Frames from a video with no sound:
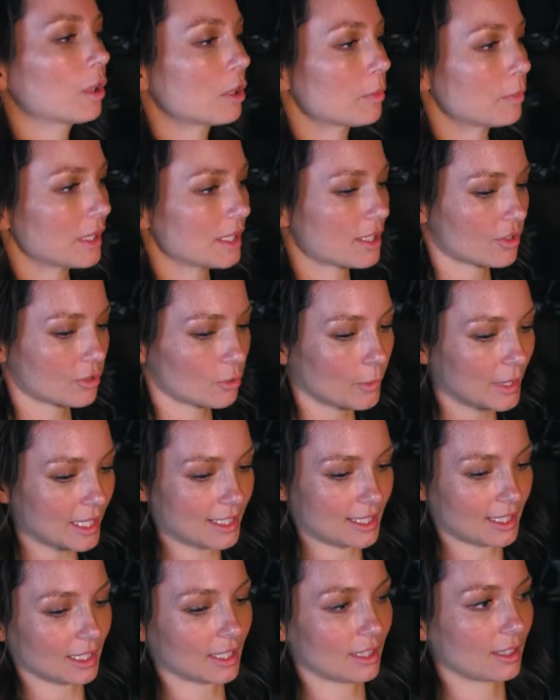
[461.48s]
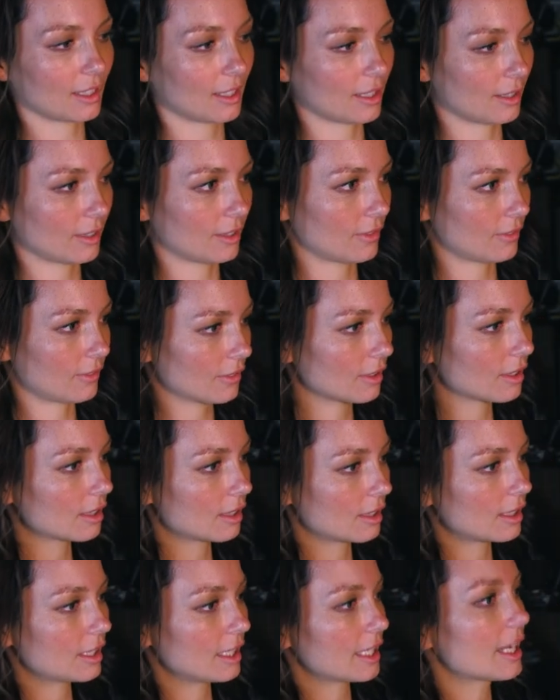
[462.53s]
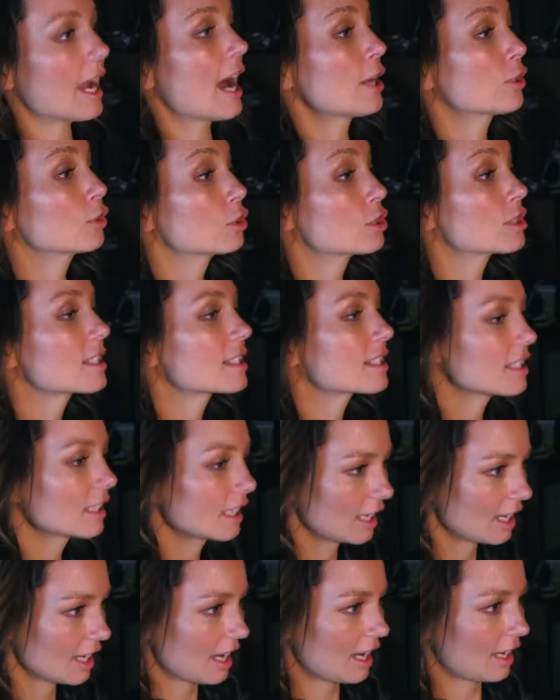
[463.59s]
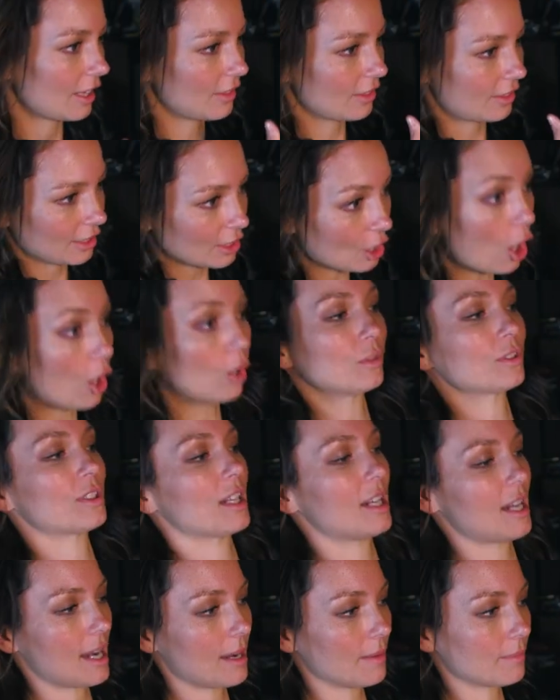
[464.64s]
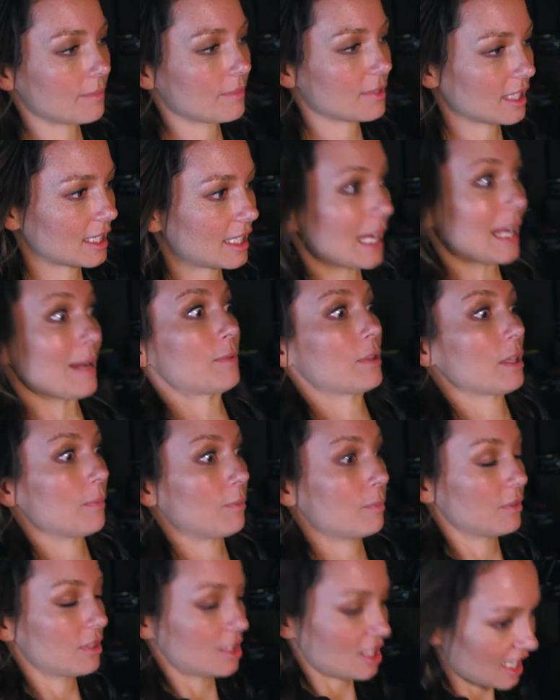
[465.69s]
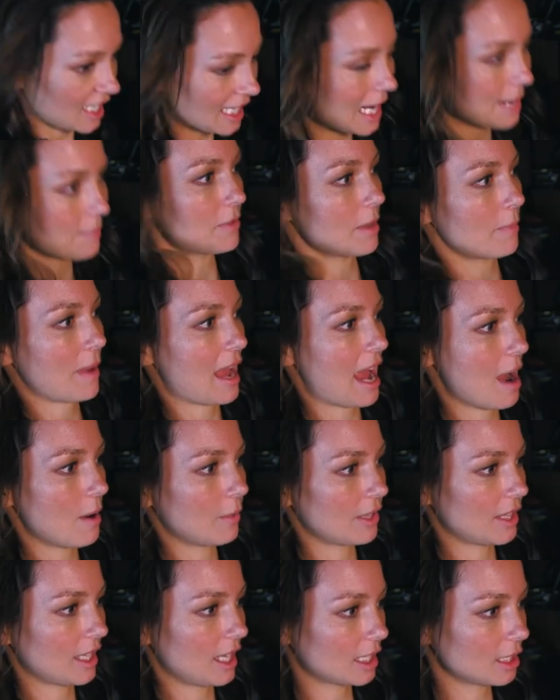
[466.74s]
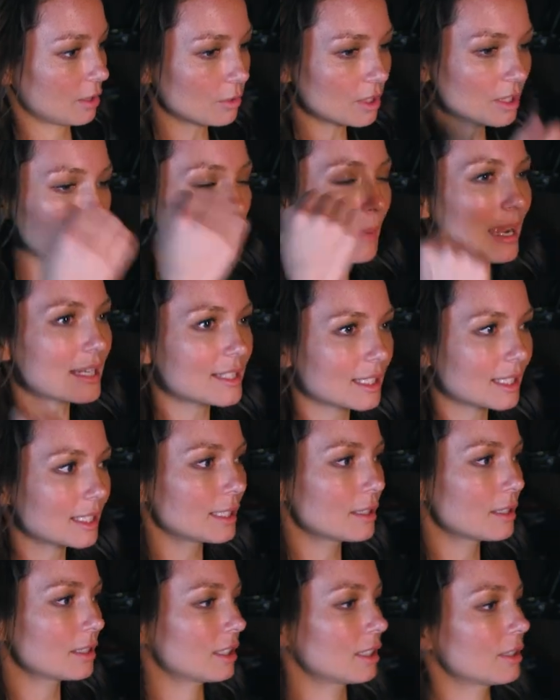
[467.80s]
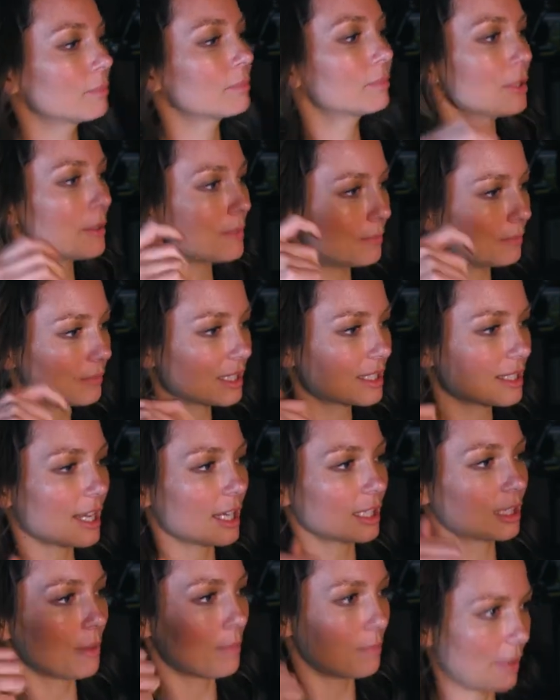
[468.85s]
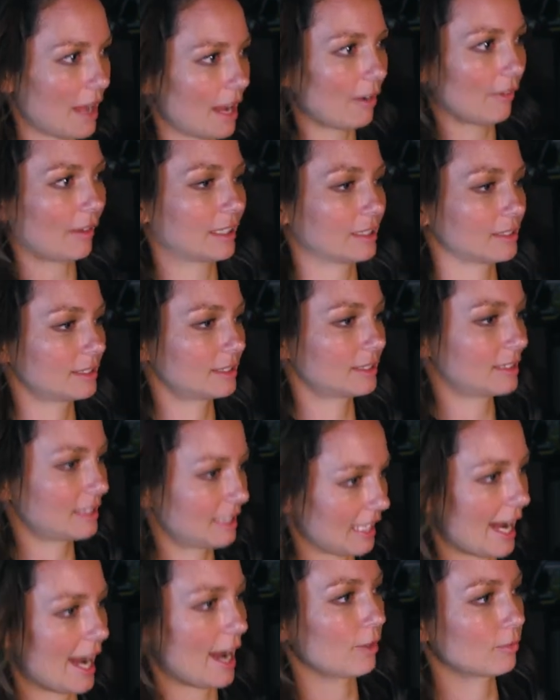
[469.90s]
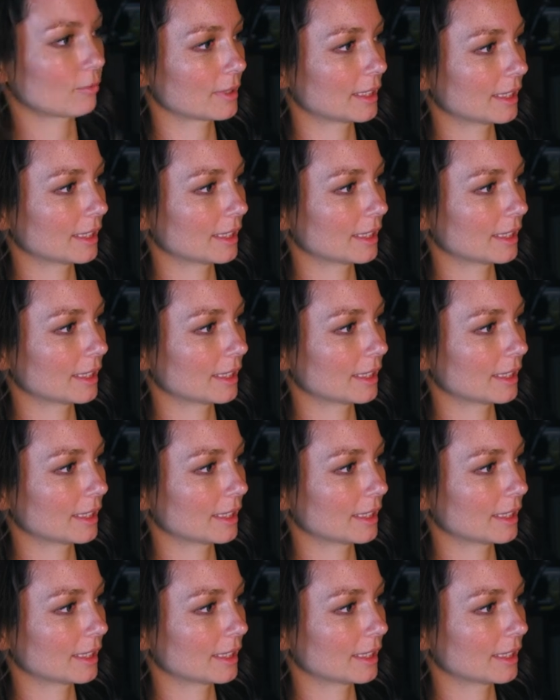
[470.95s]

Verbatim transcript: want to be squeezing the anus the whole time to oh, keep okay. the to keep the power there. You, okay. you basically you, you it's like you're bearing down